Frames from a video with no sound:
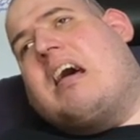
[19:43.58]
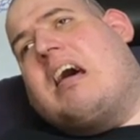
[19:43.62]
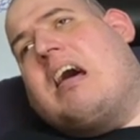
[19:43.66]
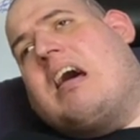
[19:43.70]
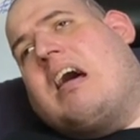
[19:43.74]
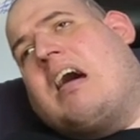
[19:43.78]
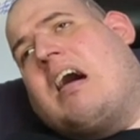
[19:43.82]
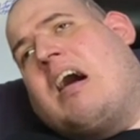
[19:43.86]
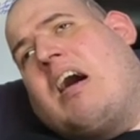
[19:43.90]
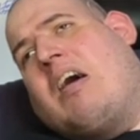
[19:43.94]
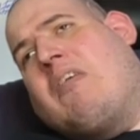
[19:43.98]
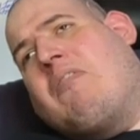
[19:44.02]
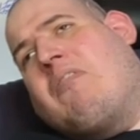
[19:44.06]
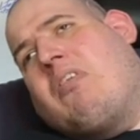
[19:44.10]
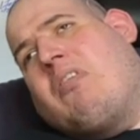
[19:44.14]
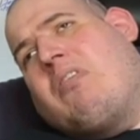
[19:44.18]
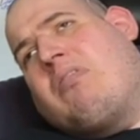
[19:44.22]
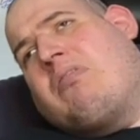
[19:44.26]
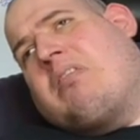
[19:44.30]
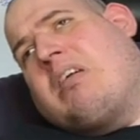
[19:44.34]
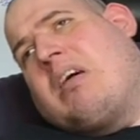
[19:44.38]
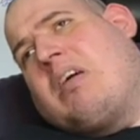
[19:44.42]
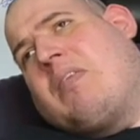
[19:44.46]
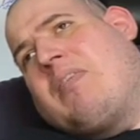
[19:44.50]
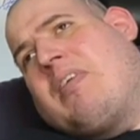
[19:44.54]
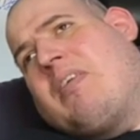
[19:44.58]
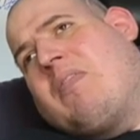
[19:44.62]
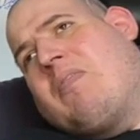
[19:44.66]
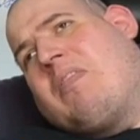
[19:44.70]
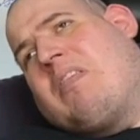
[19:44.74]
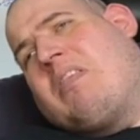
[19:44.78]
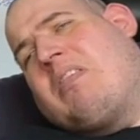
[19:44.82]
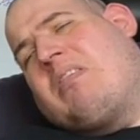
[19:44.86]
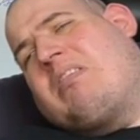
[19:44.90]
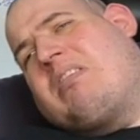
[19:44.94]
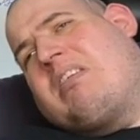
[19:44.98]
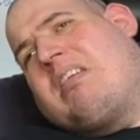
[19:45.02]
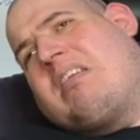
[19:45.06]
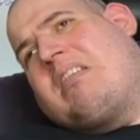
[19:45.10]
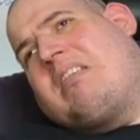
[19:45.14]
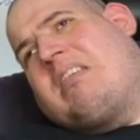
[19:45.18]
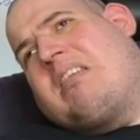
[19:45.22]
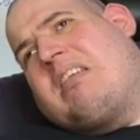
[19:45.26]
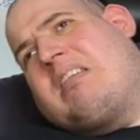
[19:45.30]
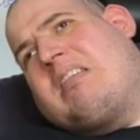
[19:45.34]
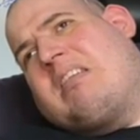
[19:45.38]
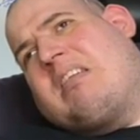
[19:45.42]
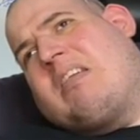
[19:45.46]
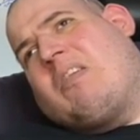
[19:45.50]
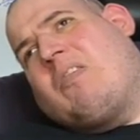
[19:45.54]
I've also been watching
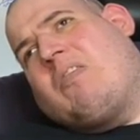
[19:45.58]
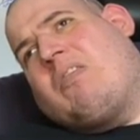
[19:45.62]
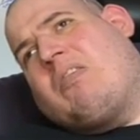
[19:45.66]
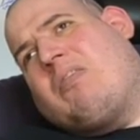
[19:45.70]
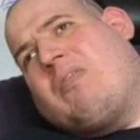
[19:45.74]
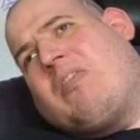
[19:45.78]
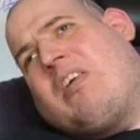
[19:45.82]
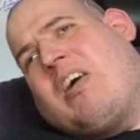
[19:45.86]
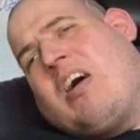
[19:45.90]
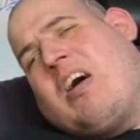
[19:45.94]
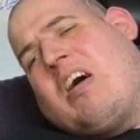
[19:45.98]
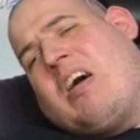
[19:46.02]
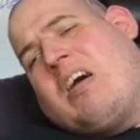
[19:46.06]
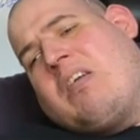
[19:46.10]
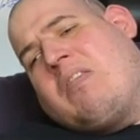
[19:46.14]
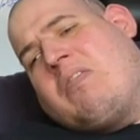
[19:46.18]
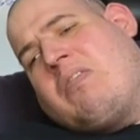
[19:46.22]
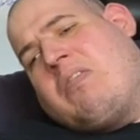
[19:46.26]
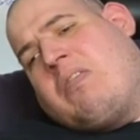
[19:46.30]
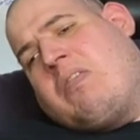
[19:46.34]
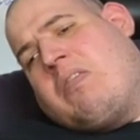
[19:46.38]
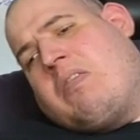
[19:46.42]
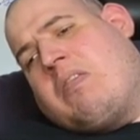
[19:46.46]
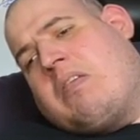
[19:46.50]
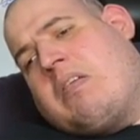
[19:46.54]
since I was 5.